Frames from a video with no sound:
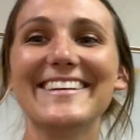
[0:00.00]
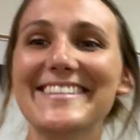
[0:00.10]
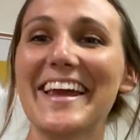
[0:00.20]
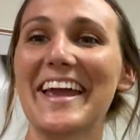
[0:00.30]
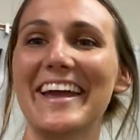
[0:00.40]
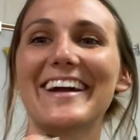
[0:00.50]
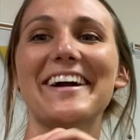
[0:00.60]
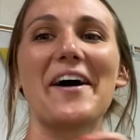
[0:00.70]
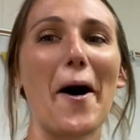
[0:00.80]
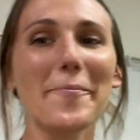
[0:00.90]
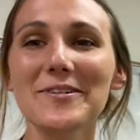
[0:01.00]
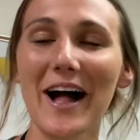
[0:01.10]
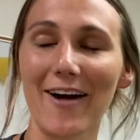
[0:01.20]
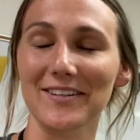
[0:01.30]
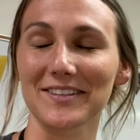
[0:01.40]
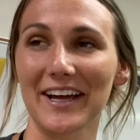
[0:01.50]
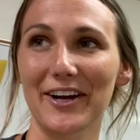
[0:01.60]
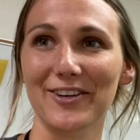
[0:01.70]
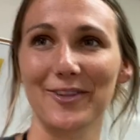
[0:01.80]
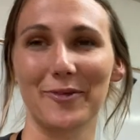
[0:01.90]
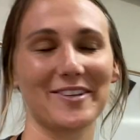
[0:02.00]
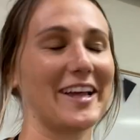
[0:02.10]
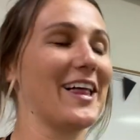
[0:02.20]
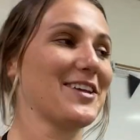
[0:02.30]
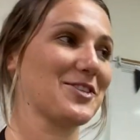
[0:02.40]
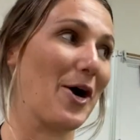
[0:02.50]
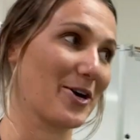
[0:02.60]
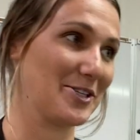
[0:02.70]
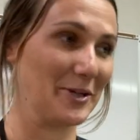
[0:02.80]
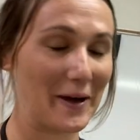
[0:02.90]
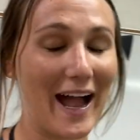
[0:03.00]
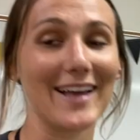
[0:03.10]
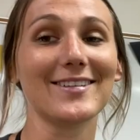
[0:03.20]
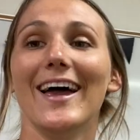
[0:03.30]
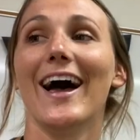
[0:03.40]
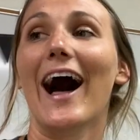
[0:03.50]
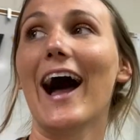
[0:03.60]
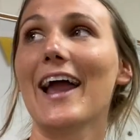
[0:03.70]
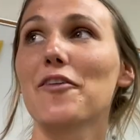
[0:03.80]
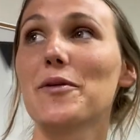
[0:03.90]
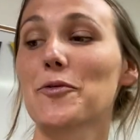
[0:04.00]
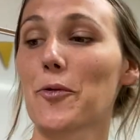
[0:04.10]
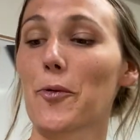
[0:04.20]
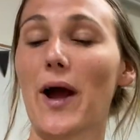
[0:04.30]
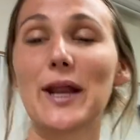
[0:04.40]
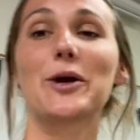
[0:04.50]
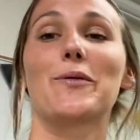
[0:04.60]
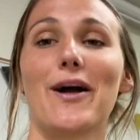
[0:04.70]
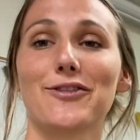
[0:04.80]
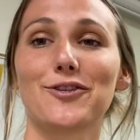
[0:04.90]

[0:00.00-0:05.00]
is a couple hours later from I last talked to you guys. I have been running around the